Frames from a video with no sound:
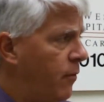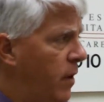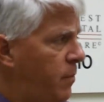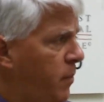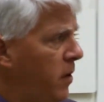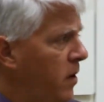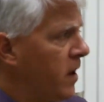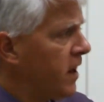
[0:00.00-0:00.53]
and we
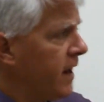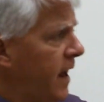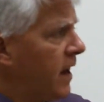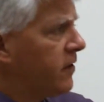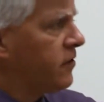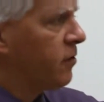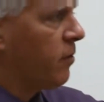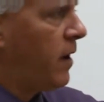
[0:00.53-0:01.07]
put an
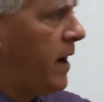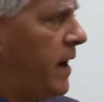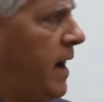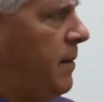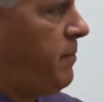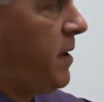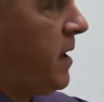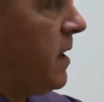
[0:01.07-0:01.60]
x-ray
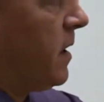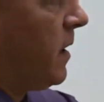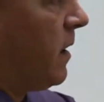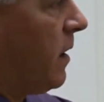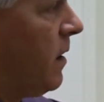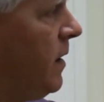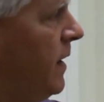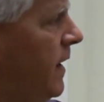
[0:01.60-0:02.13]
up
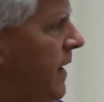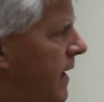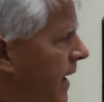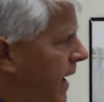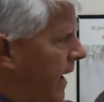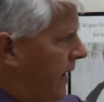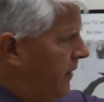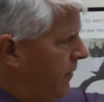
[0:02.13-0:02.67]
here,
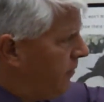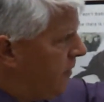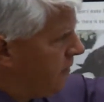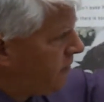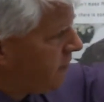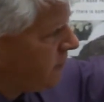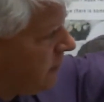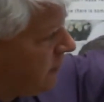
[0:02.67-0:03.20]
and this